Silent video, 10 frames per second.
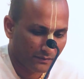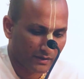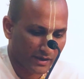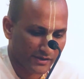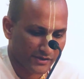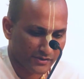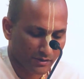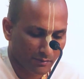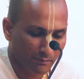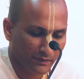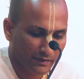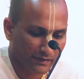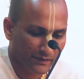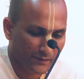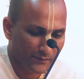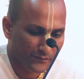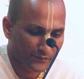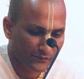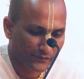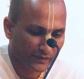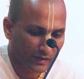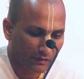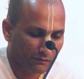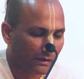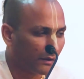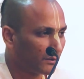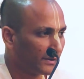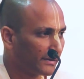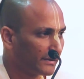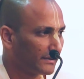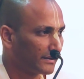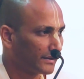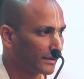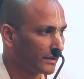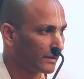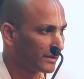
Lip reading: of relationship will always,